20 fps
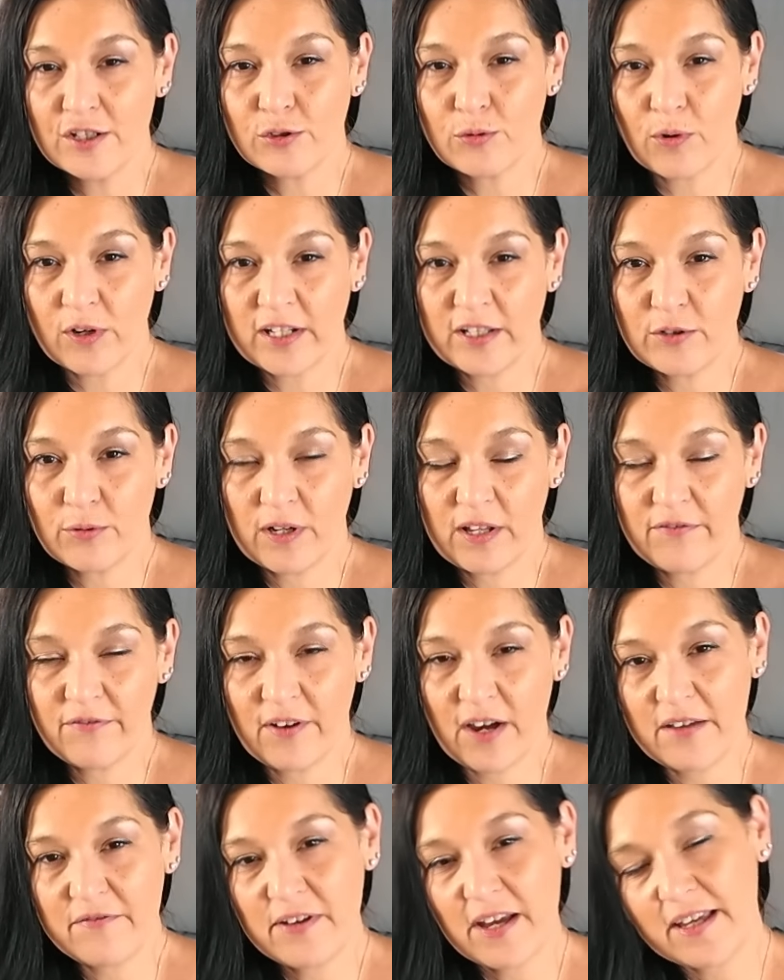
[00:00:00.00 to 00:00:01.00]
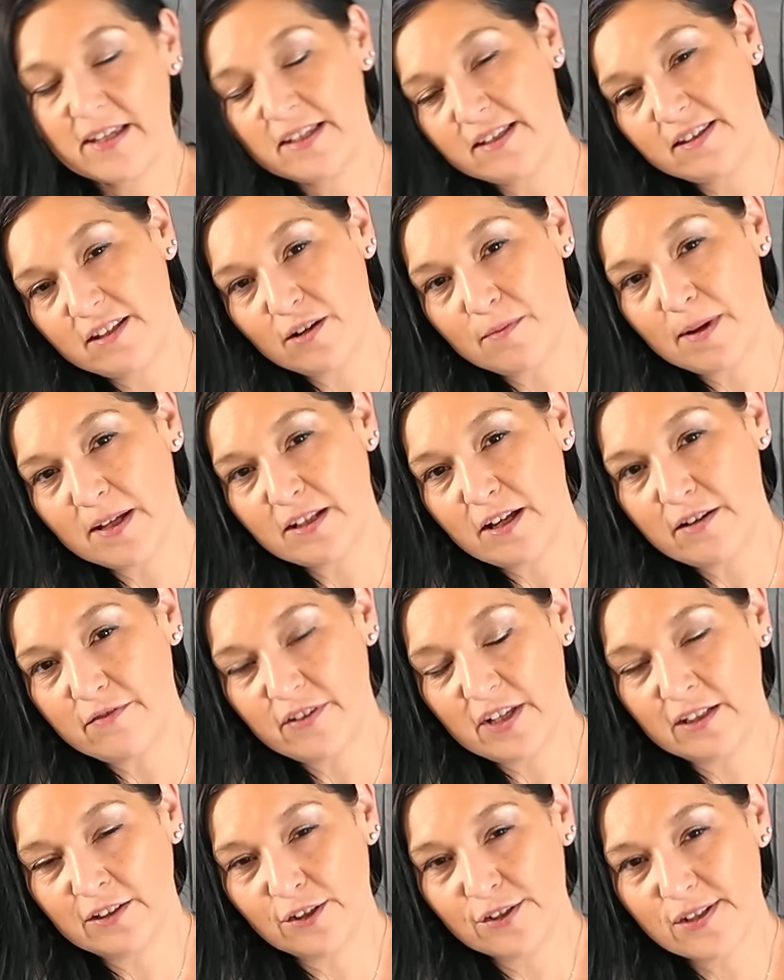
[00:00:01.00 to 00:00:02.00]
2025. Hang in there, my love.
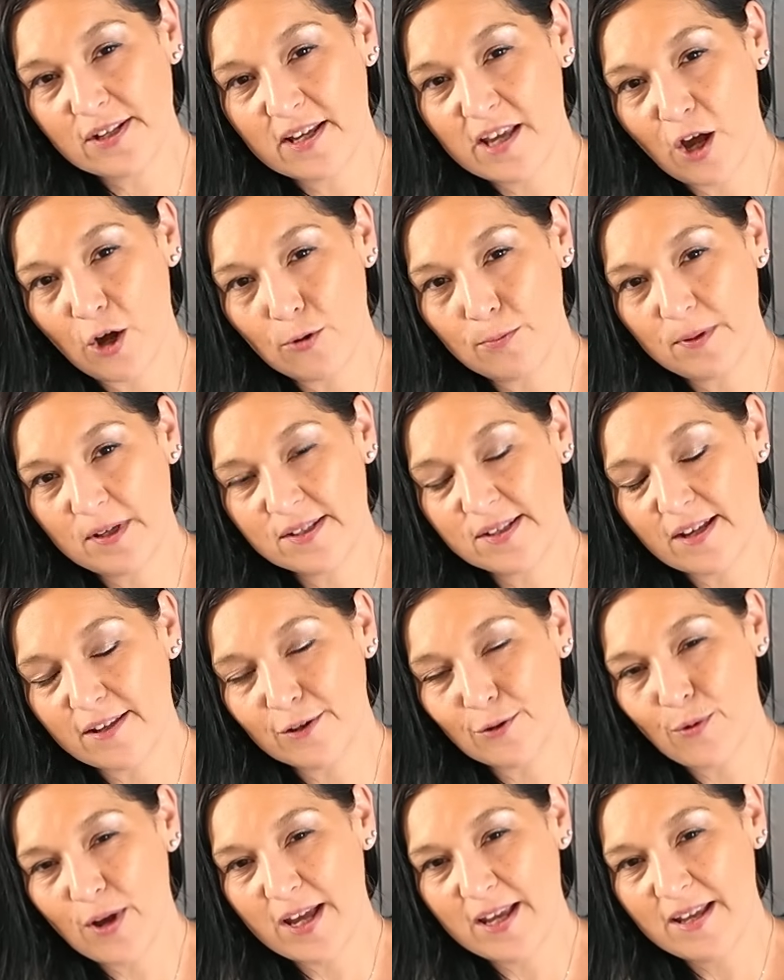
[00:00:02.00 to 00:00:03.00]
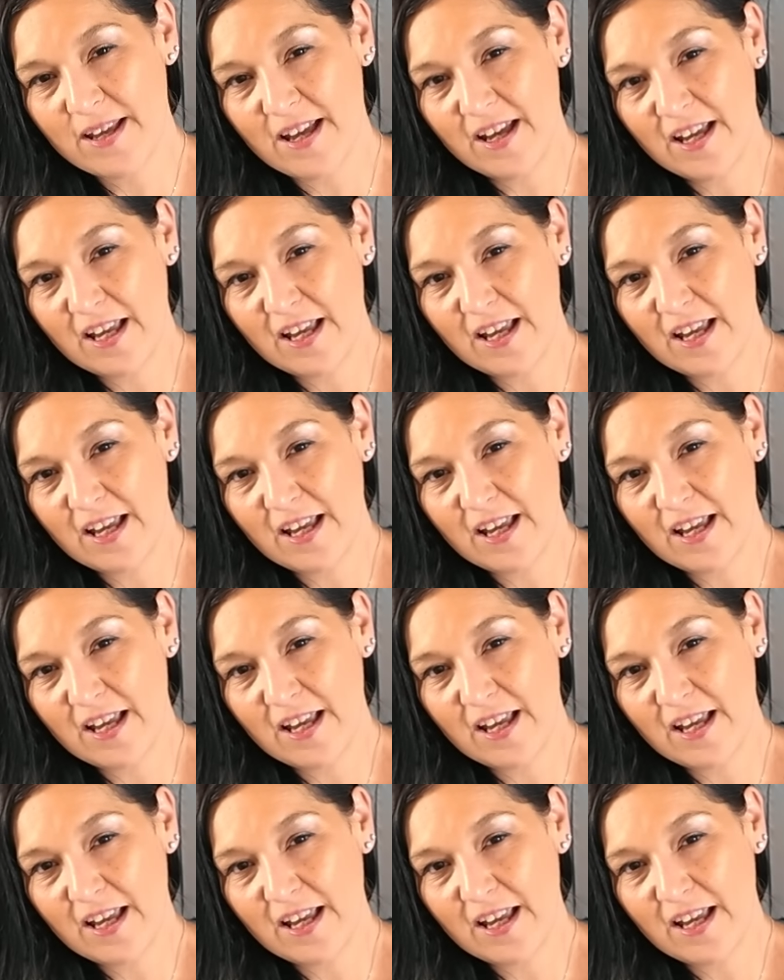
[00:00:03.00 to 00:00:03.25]
It looks like help is on the way.